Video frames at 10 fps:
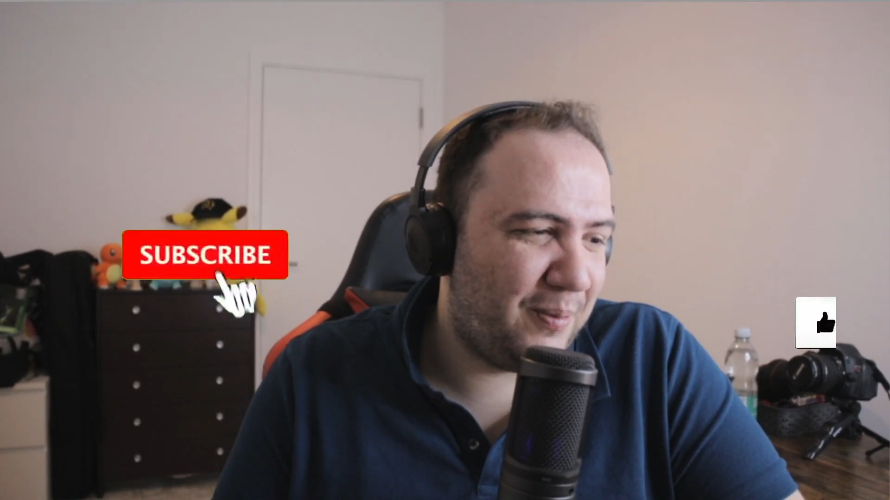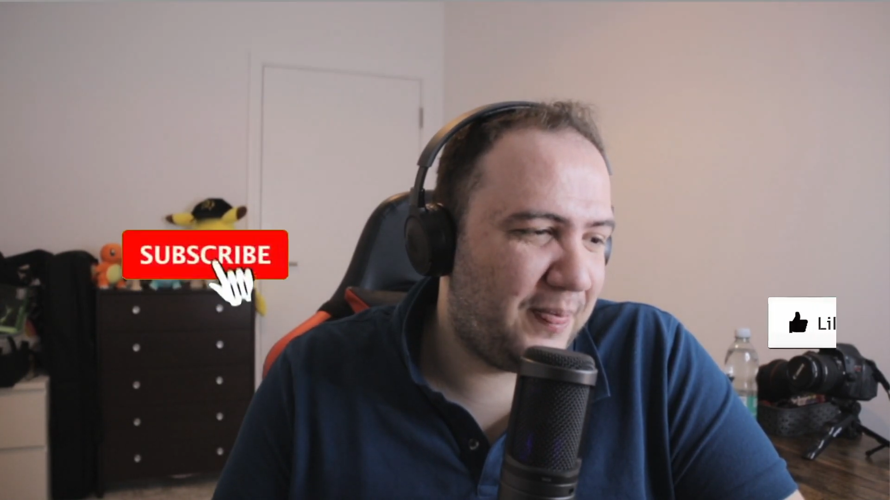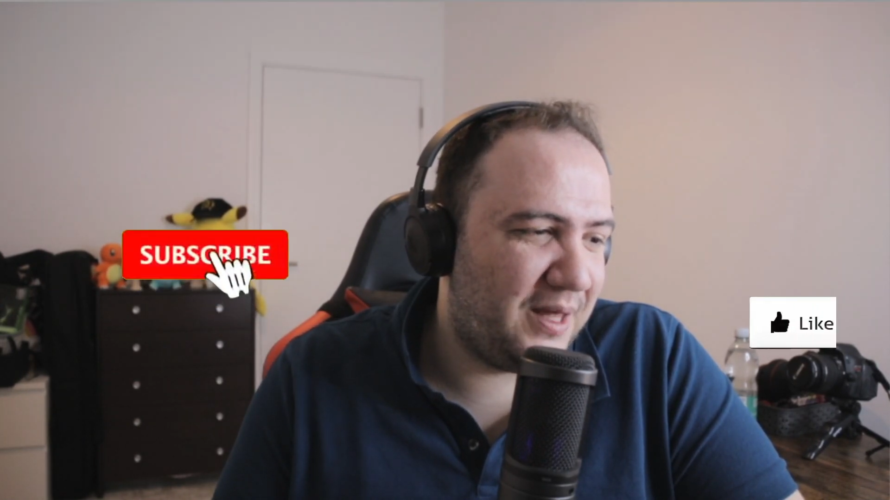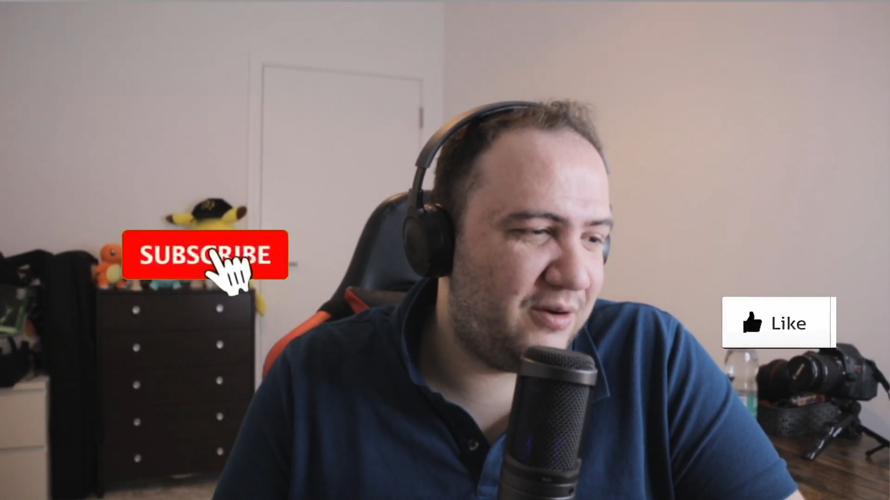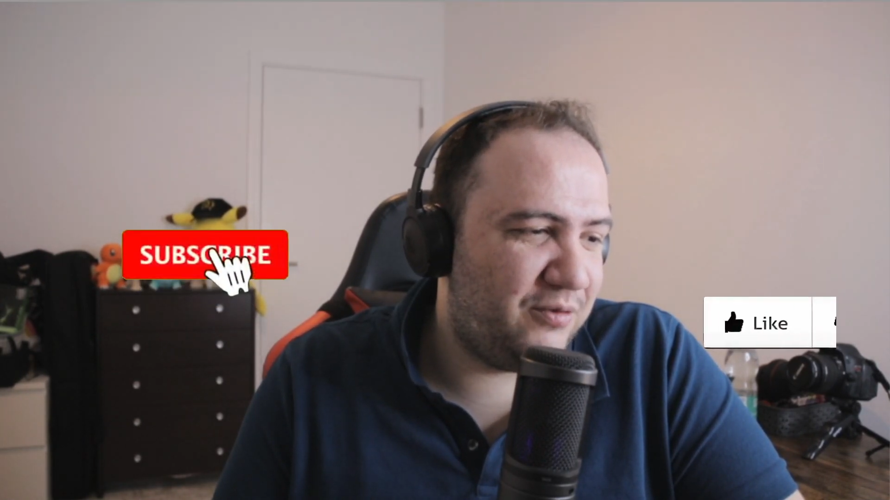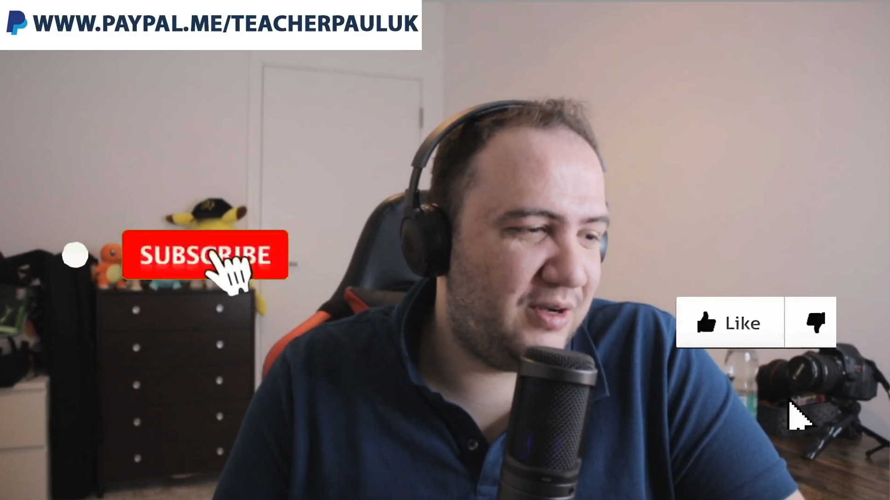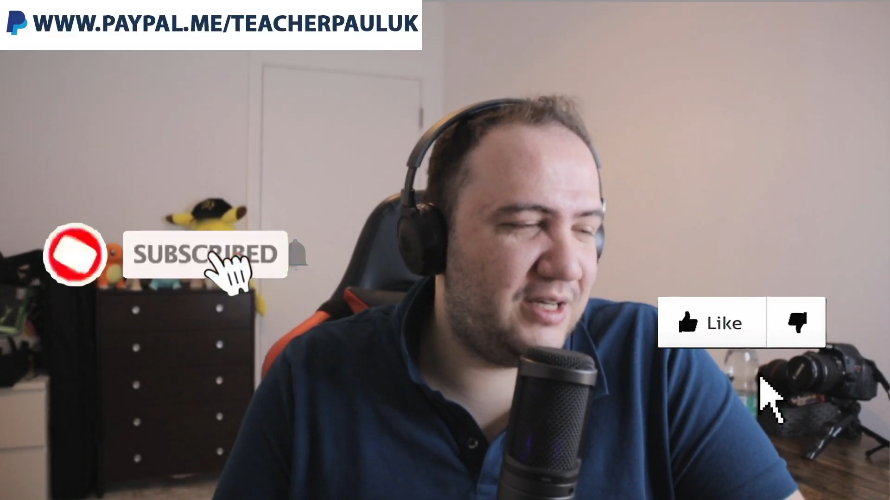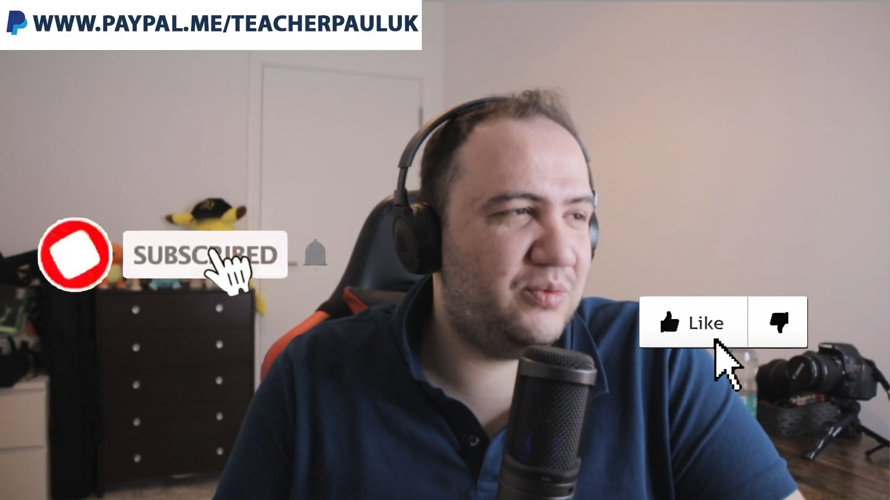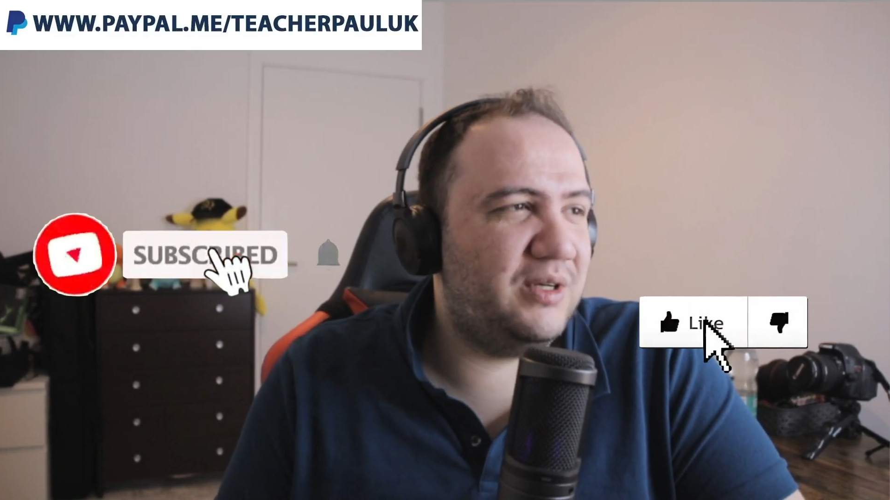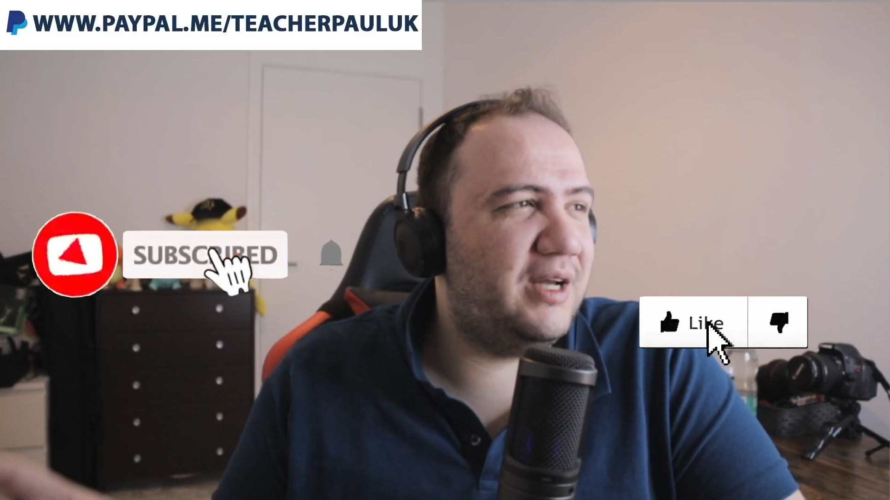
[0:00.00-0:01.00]
And if you guys
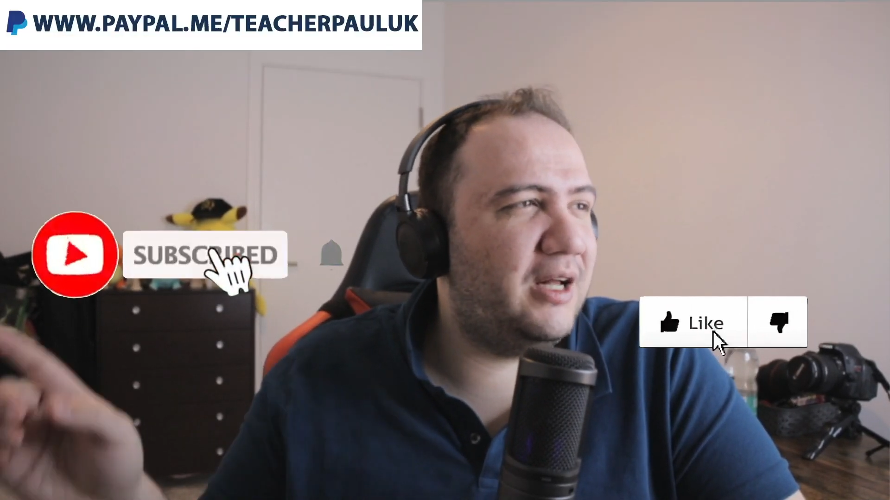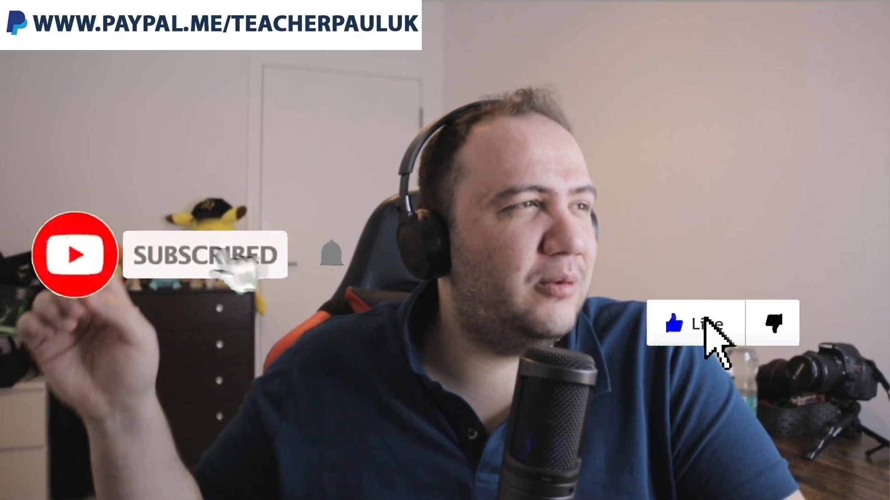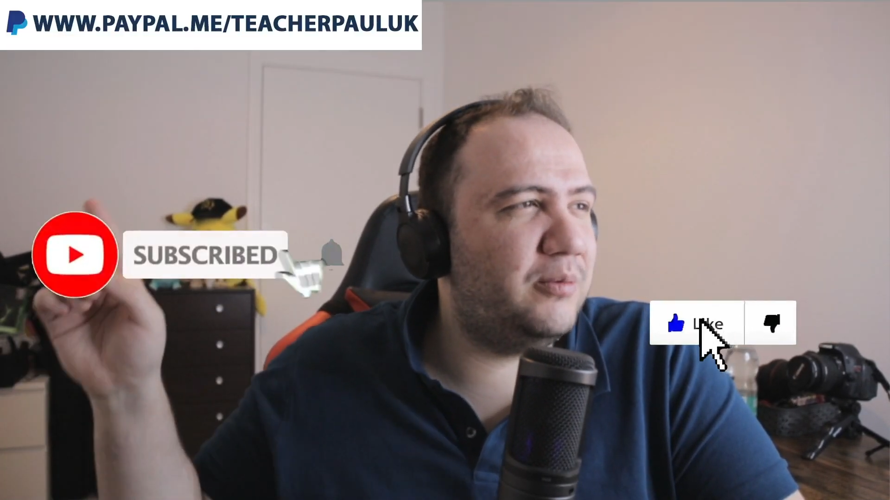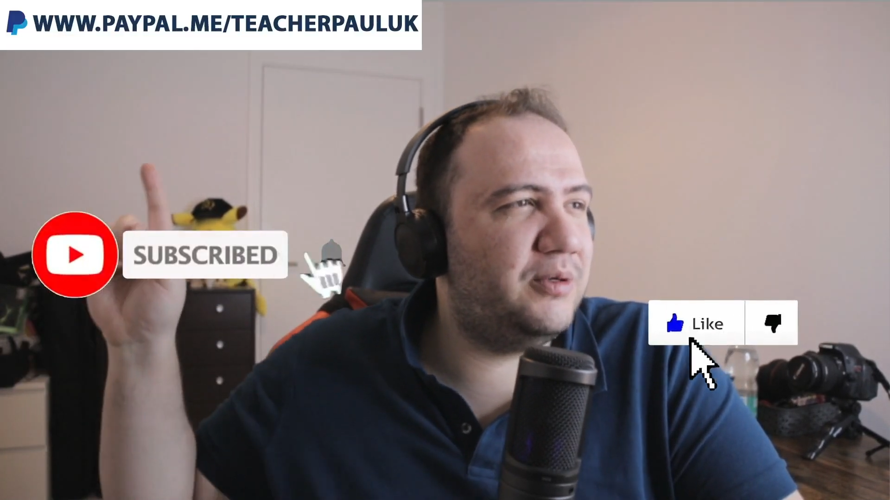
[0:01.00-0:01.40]
want to help